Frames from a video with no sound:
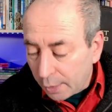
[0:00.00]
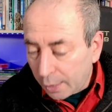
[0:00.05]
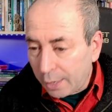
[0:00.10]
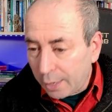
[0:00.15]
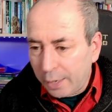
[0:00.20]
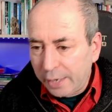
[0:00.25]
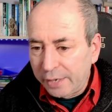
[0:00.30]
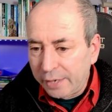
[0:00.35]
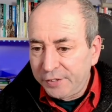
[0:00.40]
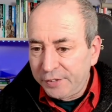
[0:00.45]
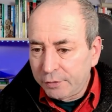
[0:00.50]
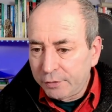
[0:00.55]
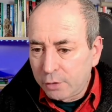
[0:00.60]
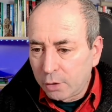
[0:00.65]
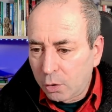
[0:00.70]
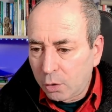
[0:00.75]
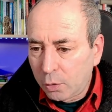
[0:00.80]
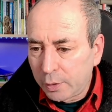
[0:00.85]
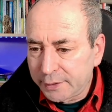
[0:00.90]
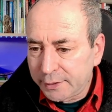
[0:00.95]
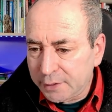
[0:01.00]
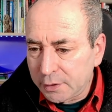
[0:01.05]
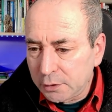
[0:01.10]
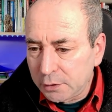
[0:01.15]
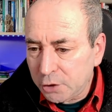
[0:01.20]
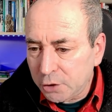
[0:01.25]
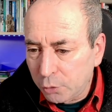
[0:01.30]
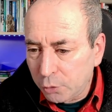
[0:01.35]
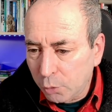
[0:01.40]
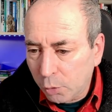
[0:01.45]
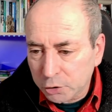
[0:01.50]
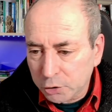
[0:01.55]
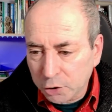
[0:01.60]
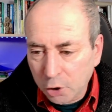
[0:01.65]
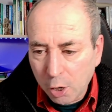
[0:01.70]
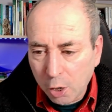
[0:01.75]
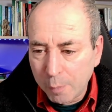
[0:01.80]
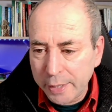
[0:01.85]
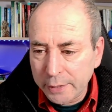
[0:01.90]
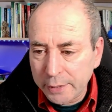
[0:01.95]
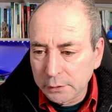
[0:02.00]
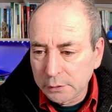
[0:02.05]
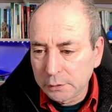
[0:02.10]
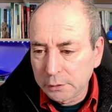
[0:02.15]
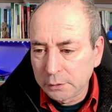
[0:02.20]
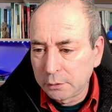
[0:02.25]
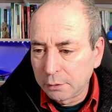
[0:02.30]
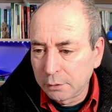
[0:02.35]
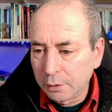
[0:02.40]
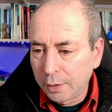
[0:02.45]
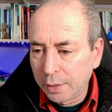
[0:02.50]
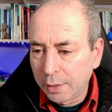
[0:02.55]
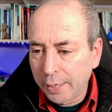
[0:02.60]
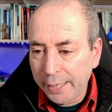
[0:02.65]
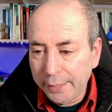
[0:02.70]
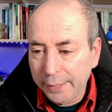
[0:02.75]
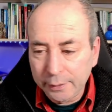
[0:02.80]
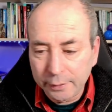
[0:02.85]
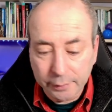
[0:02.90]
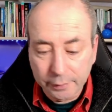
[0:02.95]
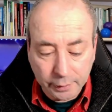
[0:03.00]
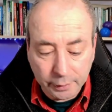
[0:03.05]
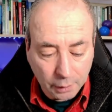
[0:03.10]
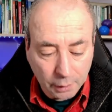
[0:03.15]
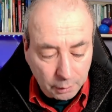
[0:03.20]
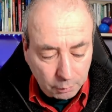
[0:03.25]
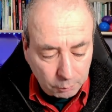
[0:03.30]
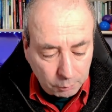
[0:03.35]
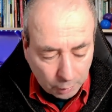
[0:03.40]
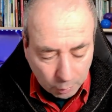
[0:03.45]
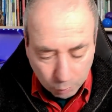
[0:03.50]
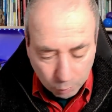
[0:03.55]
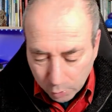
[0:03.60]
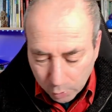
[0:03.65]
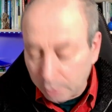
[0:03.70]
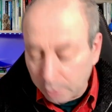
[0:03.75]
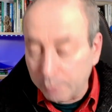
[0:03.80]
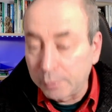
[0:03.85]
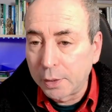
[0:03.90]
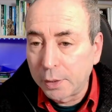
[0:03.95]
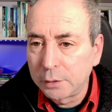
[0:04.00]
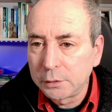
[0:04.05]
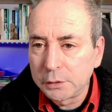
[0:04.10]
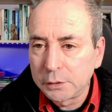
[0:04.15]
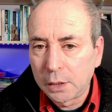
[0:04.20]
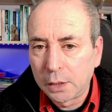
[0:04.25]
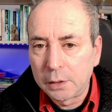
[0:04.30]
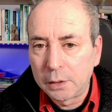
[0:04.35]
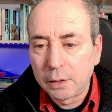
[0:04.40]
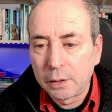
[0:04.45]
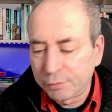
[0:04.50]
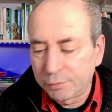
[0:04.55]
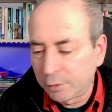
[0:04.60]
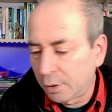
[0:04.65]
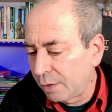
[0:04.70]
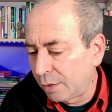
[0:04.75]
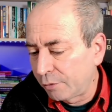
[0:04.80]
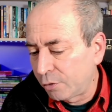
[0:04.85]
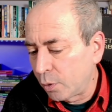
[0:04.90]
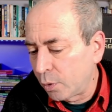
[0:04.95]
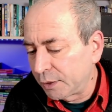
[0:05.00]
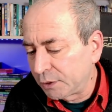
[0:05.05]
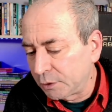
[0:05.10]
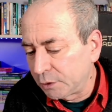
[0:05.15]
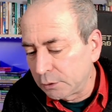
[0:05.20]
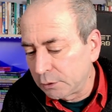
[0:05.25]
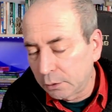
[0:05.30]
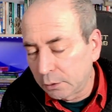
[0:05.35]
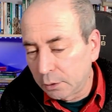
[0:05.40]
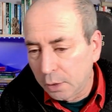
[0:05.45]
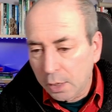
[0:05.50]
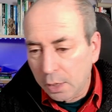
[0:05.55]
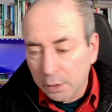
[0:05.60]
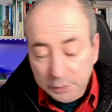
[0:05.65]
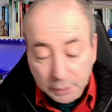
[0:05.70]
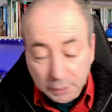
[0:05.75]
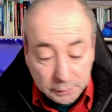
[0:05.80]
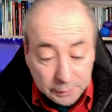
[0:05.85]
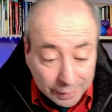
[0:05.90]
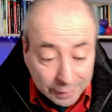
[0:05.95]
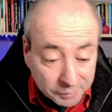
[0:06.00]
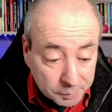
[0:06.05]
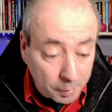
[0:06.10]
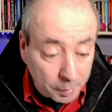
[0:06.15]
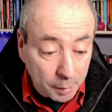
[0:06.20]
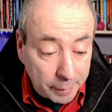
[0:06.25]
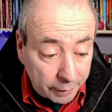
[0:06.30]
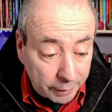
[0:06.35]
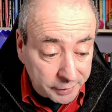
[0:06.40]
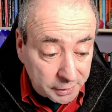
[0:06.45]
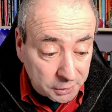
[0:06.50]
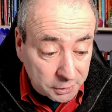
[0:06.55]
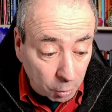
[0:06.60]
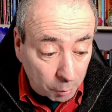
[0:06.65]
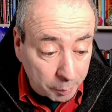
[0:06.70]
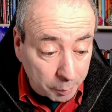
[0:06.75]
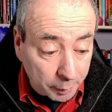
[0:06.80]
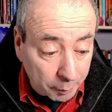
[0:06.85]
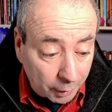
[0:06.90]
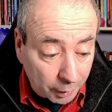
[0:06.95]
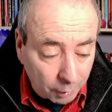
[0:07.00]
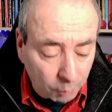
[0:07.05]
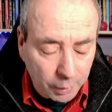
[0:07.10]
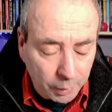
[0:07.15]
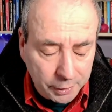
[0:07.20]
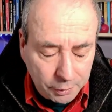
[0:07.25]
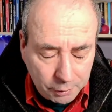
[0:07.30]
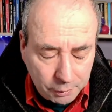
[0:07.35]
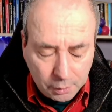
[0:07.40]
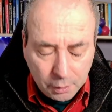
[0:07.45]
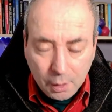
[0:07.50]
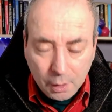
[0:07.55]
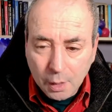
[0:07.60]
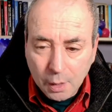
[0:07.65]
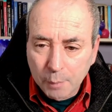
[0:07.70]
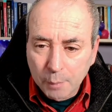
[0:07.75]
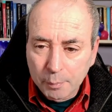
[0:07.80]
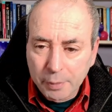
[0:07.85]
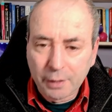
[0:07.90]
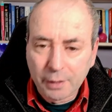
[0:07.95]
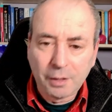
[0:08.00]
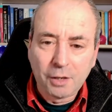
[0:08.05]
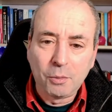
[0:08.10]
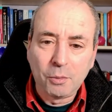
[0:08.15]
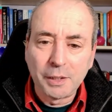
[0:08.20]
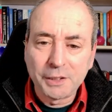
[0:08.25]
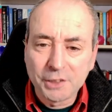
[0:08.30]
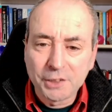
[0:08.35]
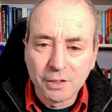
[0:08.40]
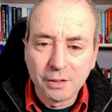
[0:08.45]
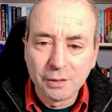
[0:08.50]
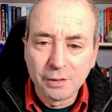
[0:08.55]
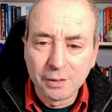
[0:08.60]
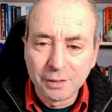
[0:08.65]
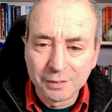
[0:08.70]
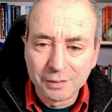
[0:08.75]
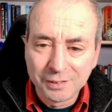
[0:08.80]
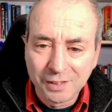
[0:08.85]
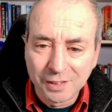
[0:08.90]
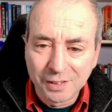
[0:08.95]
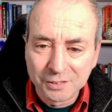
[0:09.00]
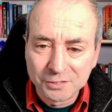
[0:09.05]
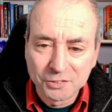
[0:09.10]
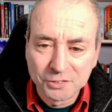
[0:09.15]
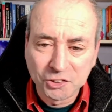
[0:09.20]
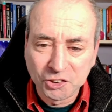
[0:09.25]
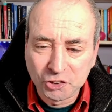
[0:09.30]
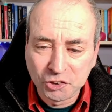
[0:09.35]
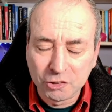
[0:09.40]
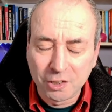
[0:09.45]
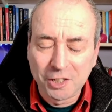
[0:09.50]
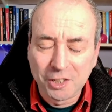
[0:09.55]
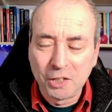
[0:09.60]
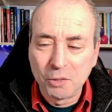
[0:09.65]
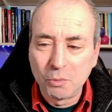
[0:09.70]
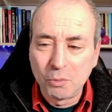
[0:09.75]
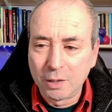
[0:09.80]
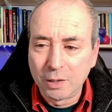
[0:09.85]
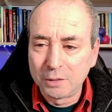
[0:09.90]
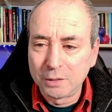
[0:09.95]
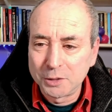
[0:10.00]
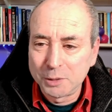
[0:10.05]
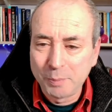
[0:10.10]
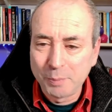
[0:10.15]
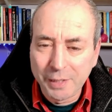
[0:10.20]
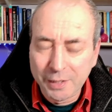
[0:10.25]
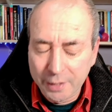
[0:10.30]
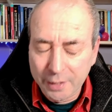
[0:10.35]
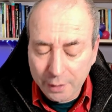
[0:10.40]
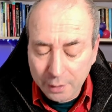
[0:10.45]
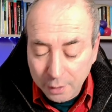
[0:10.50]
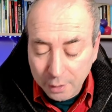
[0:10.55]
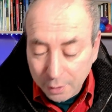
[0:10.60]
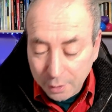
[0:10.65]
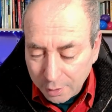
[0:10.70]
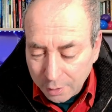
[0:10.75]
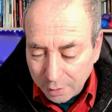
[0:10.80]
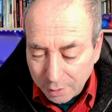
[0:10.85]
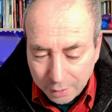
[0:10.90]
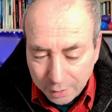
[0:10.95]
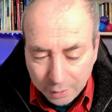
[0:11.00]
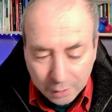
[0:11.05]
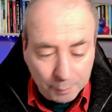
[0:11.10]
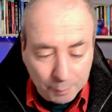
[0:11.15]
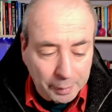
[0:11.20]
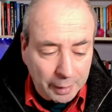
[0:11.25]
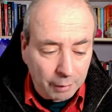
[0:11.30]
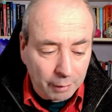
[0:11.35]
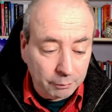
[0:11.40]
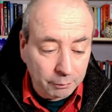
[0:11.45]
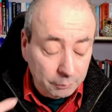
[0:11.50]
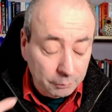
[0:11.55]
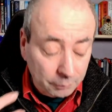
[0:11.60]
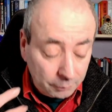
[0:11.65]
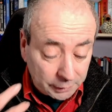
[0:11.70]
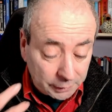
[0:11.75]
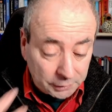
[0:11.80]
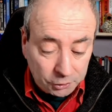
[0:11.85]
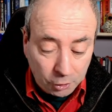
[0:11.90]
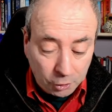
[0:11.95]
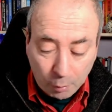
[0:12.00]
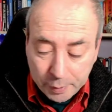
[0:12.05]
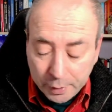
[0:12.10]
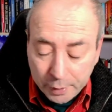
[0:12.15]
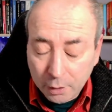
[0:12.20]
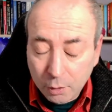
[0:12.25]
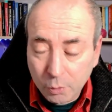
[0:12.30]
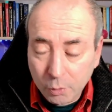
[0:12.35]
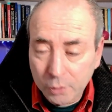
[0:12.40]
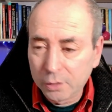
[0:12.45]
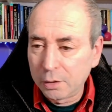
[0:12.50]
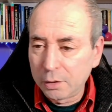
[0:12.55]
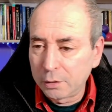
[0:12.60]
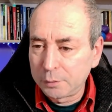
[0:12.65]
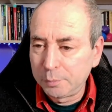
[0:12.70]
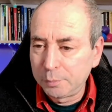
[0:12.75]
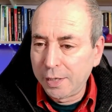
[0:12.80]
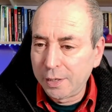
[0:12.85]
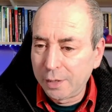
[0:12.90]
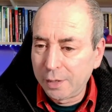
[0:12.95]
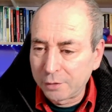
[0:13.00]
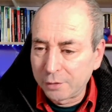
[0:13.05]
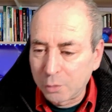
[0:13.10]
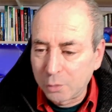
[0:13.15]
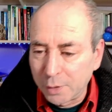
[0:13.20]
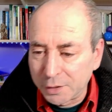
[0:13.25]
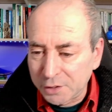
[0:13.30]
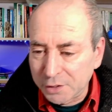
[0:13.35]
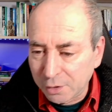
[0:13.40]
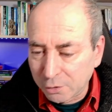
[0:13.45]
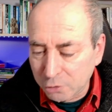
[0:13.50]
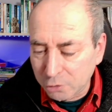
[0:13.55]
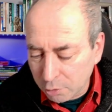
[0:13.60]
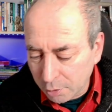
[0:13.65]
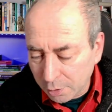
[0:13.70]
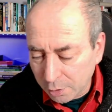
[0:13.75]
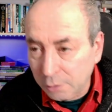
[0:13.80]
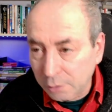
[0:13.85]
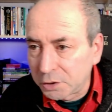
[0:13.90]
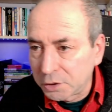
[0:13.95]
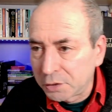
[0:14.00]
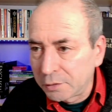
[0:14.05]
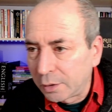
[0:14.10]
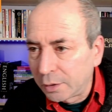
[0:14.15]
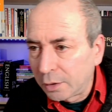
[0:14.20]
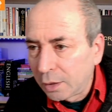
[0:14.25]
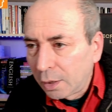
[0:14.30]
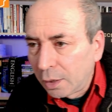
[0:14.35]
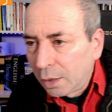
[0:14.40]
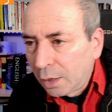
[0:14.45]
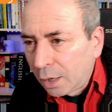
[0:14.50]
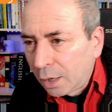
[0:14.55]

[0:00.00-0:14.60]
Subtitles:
If you've got questions, thoughts, comments, anything, I welcome those. I love questions. It doesn't have to be about this topic, by the way. You can pick a question that, you know, struck you while I was speaking about this topic, or you can ask me any other question. I'll try and answer it.